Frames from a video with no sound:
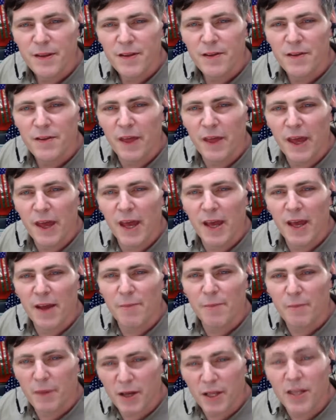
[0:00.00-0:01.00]

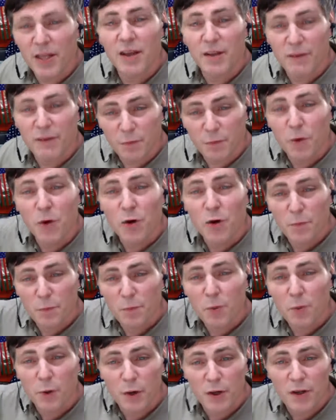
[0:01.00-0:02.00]
that money is more
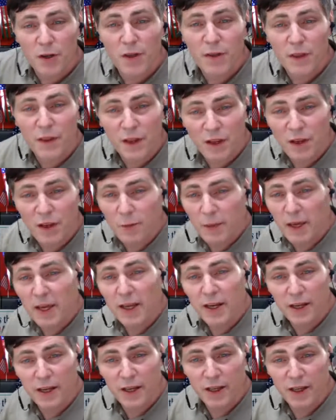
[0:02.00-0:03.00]
important than
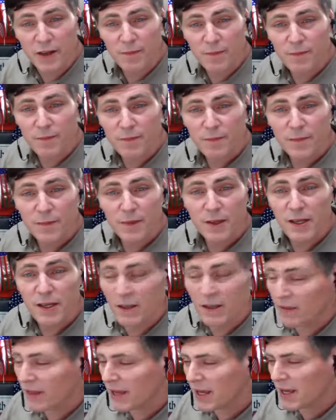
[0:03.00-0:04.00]
humanity.
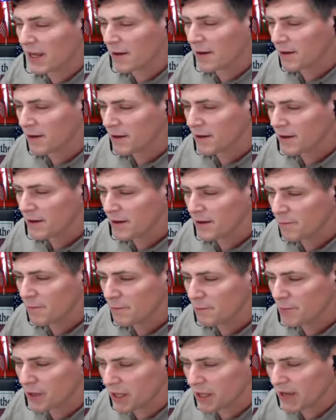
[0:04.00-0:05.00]
And they
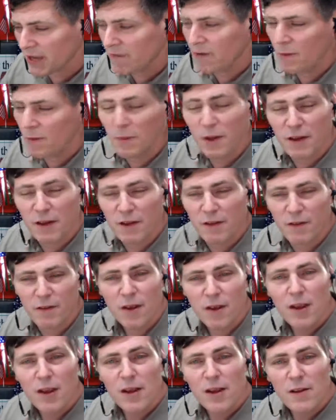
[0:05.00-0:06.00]
believe it because
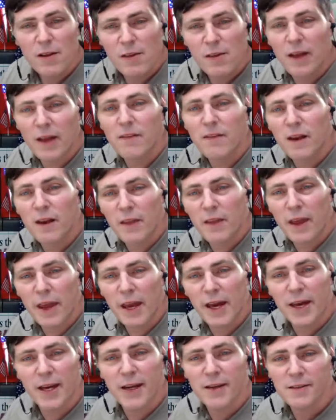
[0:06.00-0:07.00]
that's how they
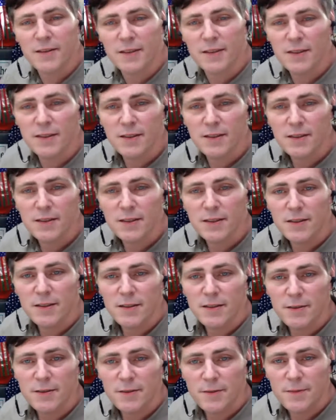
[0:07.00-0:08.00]
act.
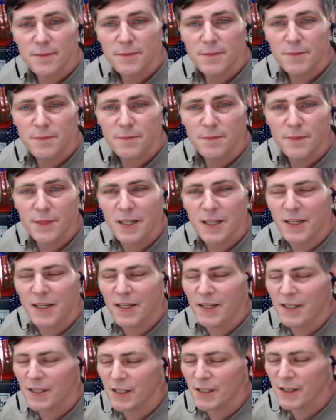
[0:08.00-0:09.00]

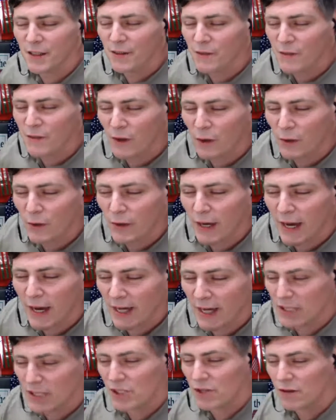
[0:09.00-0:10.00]
And so
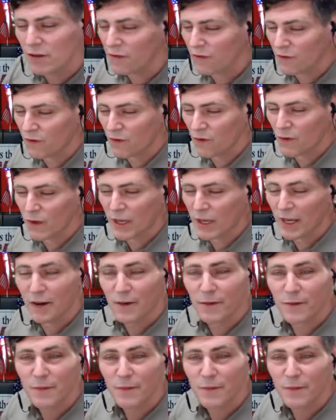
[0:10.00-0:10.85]
actions do count.